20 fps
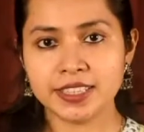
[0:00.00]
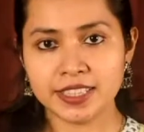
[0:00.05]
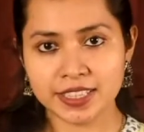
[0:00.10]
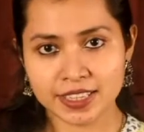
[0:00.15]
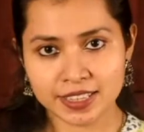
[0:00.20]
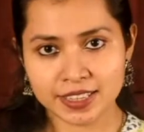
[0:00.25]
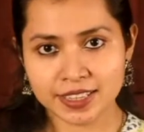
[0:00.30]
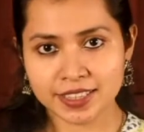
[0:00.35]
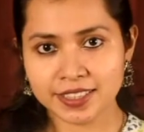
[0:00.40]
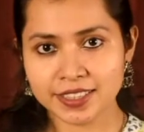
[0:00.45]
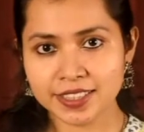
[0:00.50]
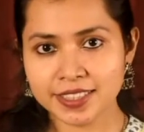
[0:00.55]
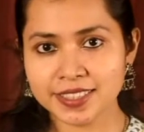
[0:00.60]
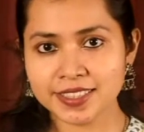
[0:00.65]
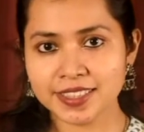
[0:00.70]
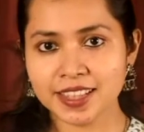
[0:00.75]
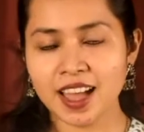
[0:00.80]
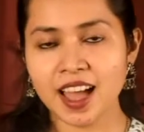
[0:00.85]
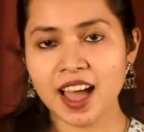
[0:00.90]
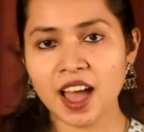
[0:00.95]
Dear learners,
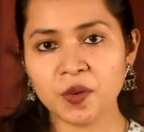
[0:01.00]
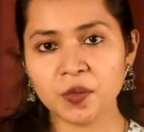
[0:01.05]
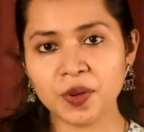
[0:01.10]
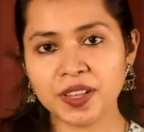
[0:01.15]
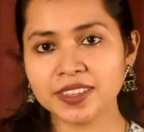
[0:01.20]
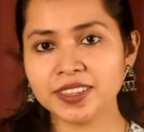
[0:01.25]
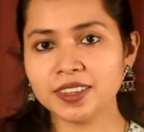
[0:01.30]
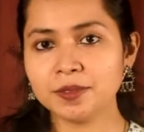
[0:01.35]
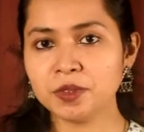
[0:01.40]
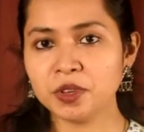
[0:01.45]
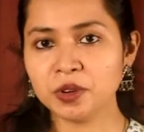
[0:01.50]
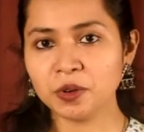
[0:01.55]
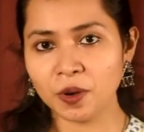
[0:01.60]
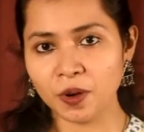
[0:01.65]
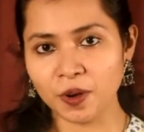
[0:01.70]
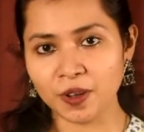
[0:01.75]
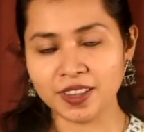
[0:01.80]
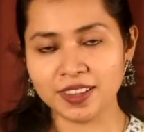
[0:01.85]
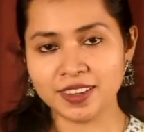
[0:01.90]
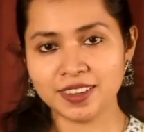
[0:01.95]
I welcome you
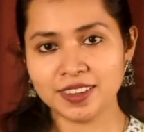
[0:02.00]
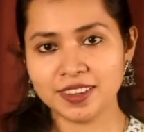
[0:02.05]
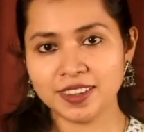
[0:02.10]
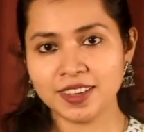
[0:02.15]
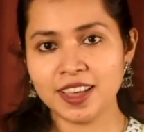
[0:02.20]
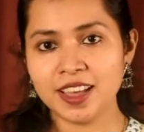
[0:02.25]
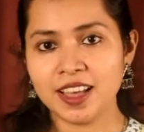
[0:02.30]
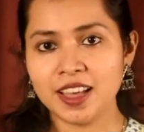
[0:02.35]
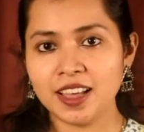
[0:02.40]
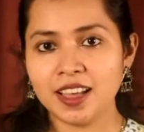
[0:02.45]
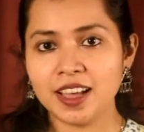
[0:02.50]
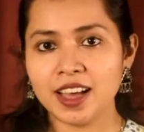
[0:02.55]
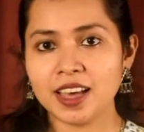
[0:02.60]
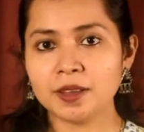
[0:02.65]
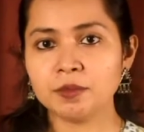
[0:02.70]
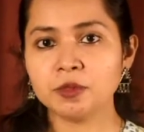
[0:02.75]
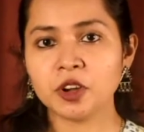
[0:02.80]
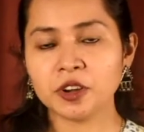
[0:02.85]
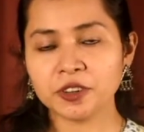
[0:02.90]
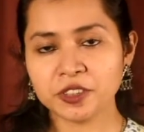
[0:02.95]
all.
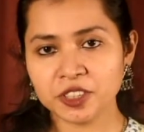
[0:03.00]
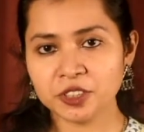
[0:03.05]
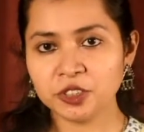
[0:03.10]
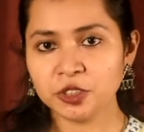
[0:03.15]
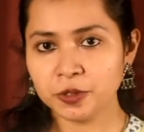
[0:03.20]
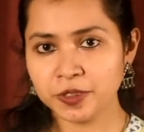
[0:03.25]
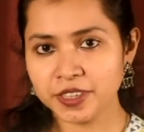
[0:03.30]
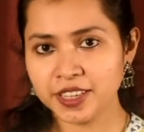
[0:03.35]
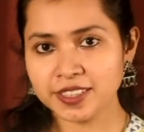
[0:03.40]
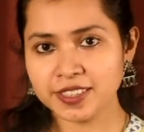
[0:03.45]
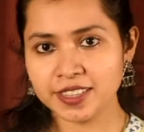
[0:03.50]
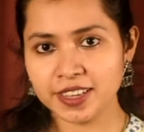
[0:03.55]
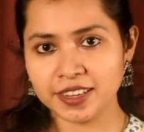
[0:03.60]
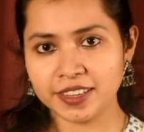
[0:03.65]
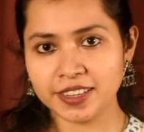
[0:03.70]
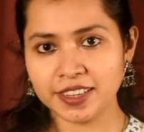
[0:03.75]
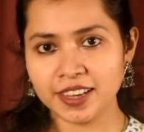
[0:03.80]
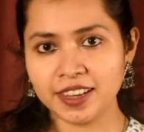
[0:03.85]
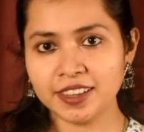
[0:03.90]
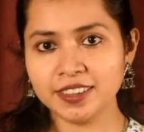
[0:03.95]
I'm Dr. Juri
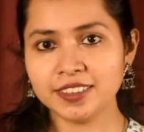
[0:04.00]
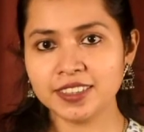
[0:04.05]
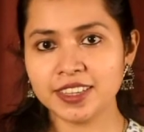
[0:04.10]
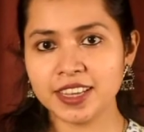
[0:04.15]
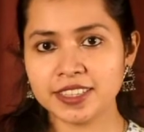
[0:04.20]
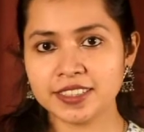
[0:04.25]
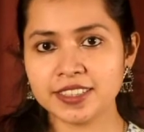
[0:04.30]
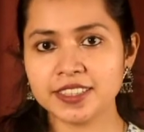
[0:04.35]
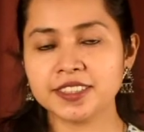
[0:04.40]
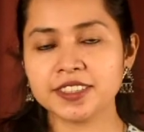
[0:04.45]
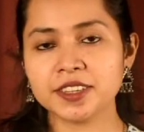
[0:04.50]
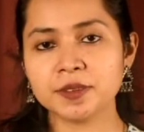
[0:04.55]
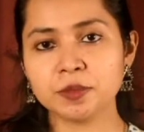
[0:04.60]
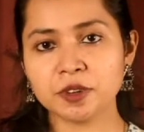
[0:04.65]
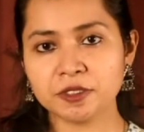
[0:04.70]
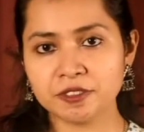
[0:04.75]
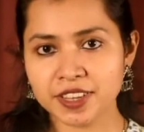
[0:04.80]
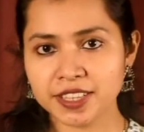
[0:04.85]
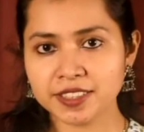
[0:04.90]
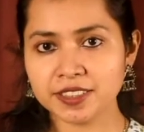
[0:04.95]
Hazarika, Assistant
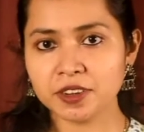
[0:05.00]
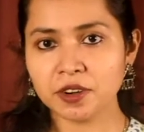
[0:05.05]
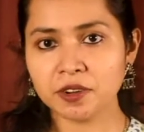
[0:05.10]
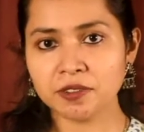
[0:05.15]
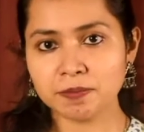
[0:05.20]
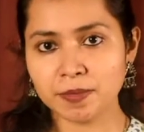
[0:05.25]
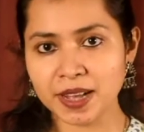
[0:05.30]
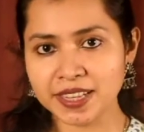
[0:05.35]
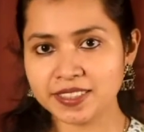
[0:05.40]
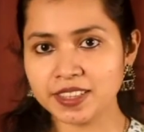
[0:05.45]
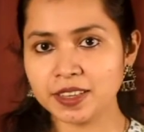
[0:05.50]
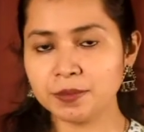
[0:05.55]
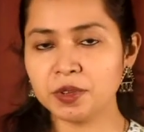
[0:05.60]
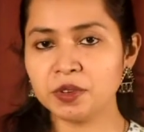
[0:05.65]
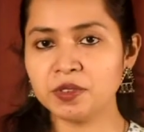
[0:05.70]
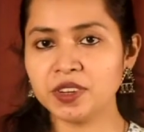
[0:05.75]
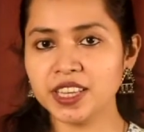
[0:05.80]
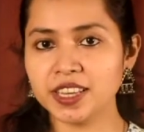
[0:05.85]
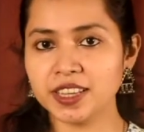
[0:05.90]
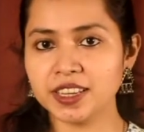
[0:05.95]
Professor of Mass
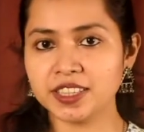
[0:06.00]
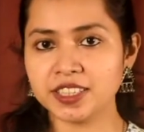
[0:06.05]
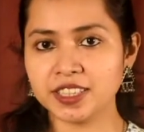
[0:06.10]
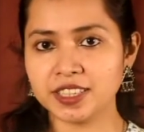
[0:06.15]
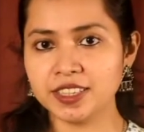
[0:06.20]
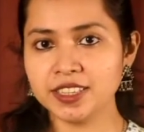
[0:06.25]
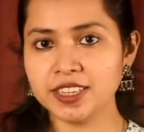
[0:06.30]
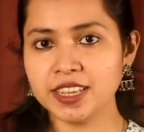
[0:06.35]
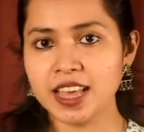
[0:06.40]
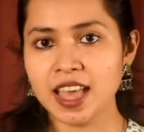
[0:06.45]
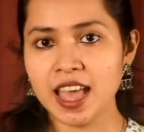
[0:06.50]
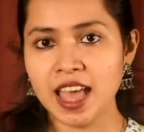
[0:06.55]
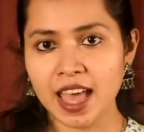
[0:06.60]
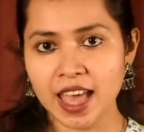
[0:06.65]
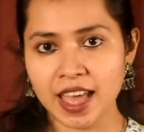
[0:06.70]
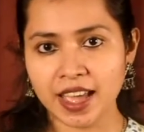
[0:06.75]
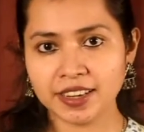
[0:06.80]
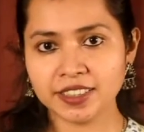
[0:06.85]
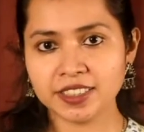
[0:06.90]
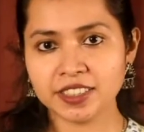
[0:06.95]
Communication
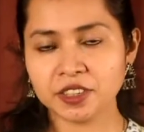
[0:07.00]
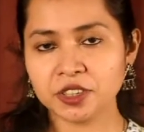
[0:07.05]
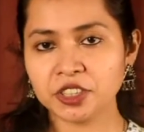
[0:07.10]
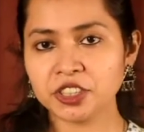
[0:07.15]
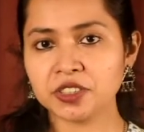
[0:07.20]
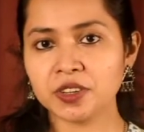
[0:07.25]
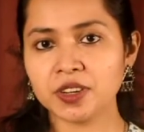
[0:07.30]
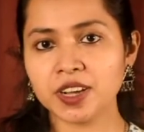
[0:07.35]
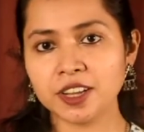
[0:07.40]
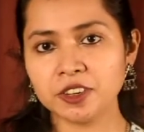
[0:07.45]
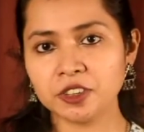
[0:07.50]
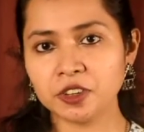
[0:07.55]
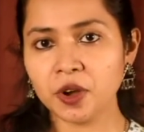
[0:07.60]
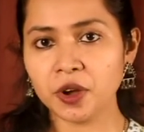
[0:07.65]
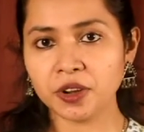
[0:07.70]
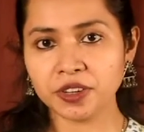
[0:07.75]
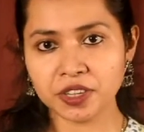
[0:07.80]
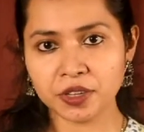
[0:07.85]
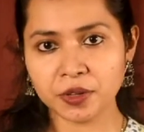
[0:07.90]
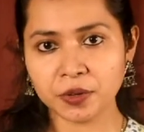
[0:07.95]
at Krishnakanta
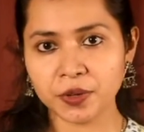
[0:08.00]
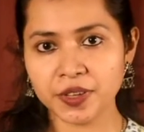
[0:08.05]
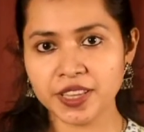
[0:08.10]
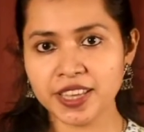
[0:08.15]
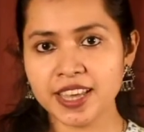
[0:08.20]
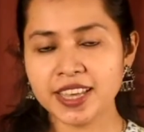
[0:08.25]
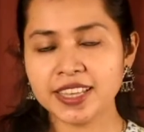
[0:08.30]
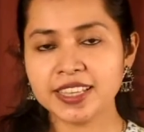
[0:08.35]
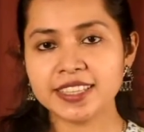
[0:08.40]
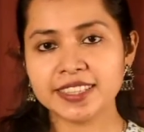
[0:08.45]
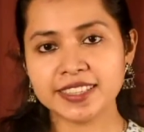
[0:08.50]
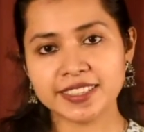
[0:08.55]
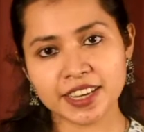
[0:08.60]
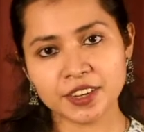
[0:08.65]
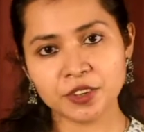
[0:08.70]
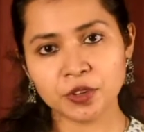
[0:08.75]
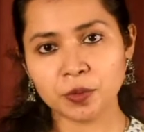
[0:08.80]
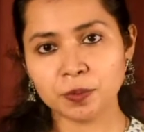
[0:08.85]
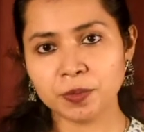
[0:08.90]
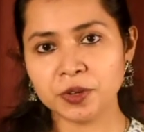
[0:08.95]
Handiqui
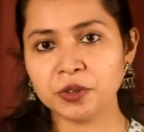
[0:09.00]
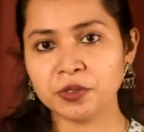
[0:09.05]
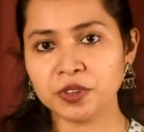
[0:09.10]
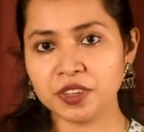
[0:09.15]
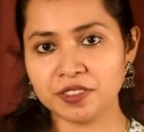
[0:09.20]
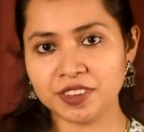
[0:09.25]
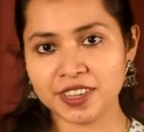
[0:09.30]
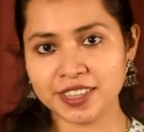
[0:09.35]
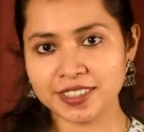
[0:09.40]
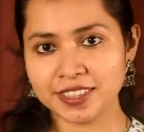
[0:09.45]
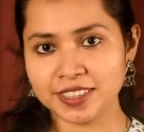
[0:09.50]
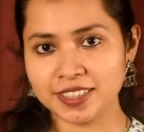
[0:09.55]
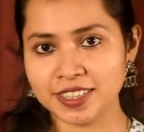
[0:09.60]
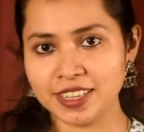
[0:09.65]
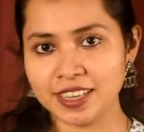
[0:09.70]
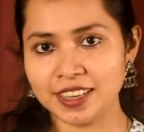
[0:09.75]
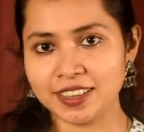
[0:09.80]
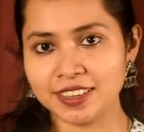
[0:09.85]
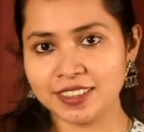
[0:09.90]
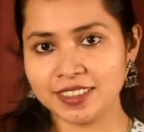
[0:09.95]
State Open University.